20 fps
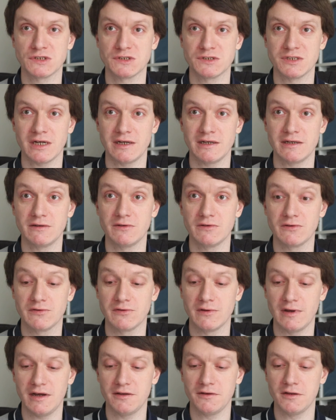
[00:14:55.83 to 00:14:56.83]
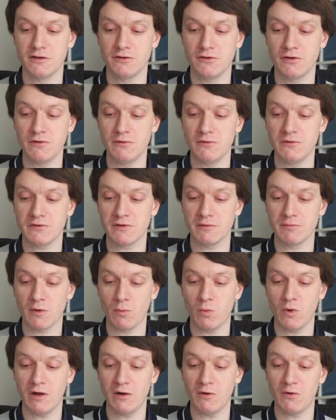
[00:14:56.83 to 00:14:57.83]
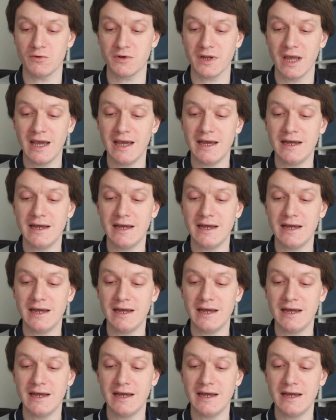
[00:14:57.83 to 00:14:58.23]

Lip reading: state and the Jews of the world,